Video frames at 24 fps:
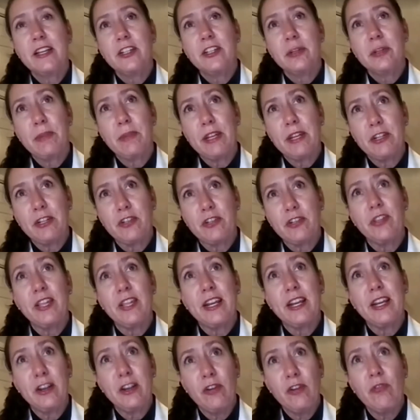to make sure
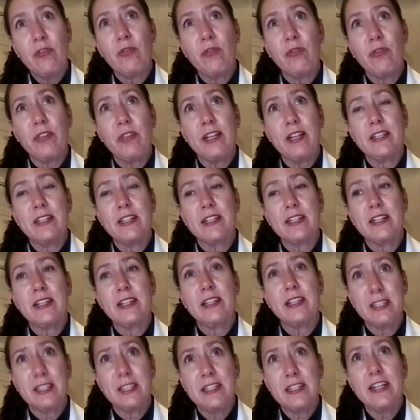they know that
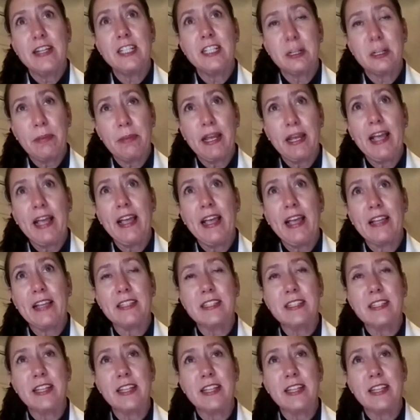this needs to pass.